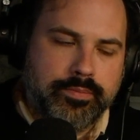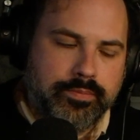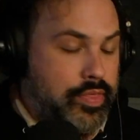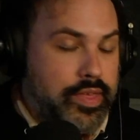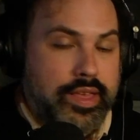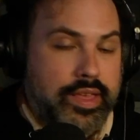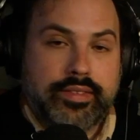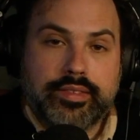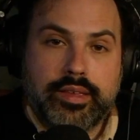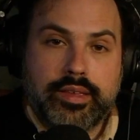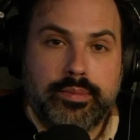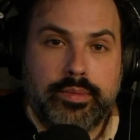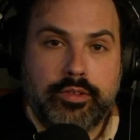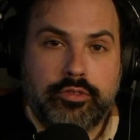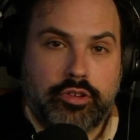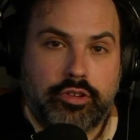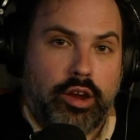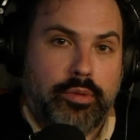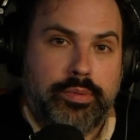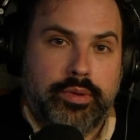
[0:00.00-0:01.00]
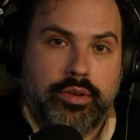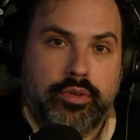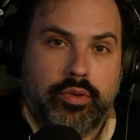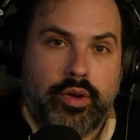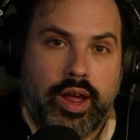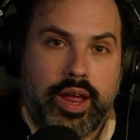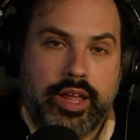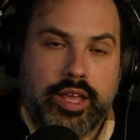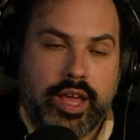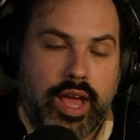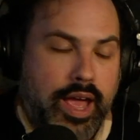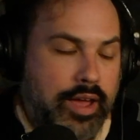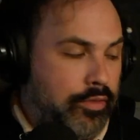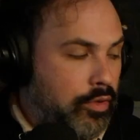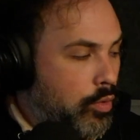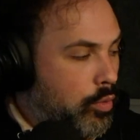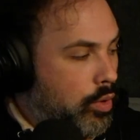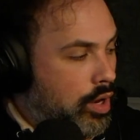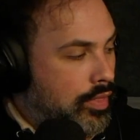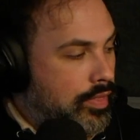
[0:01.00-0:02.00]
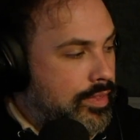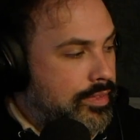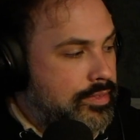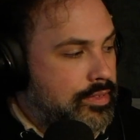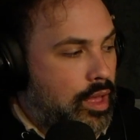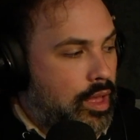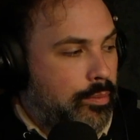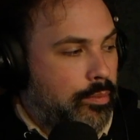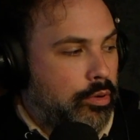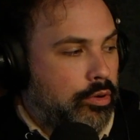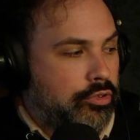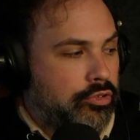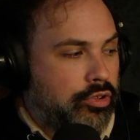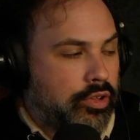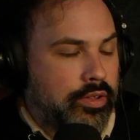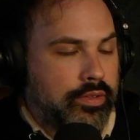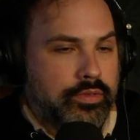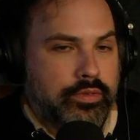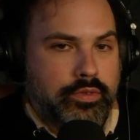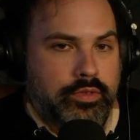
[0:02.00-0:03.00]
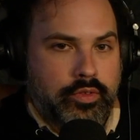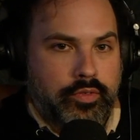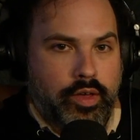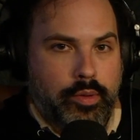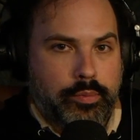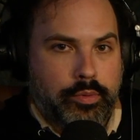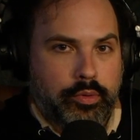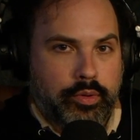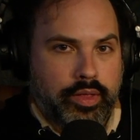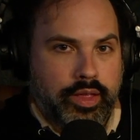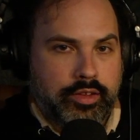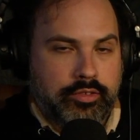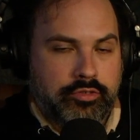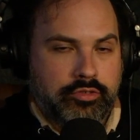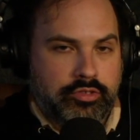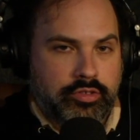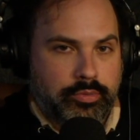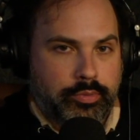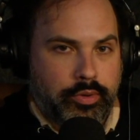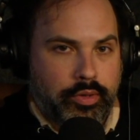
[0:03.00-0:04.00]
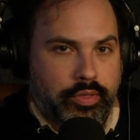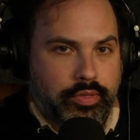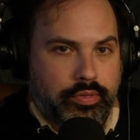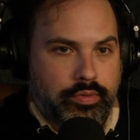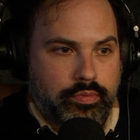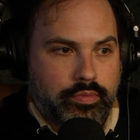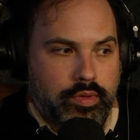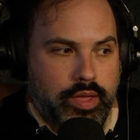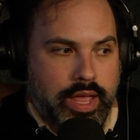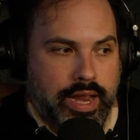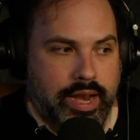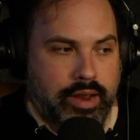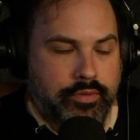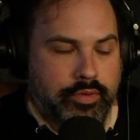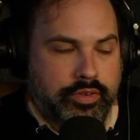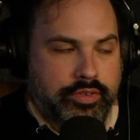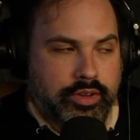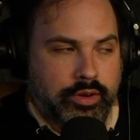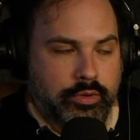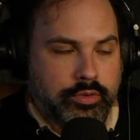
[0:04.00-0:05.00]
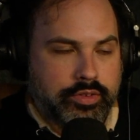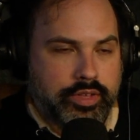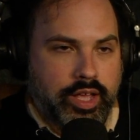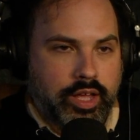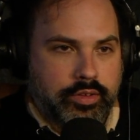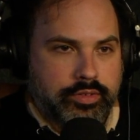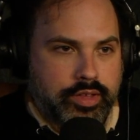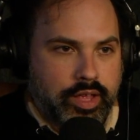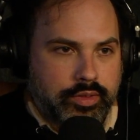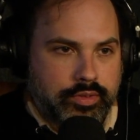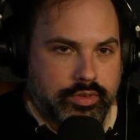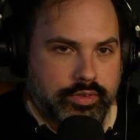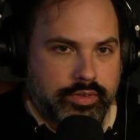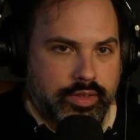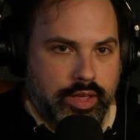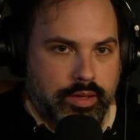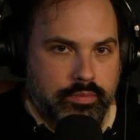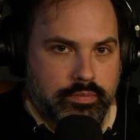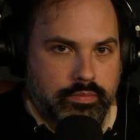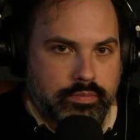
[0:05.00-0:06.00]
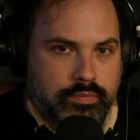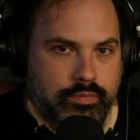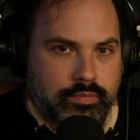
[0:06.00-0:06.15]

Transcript: These can be sharpened, right? Every one of these numbers you can develop a relationship with, and every single scale sounds the same.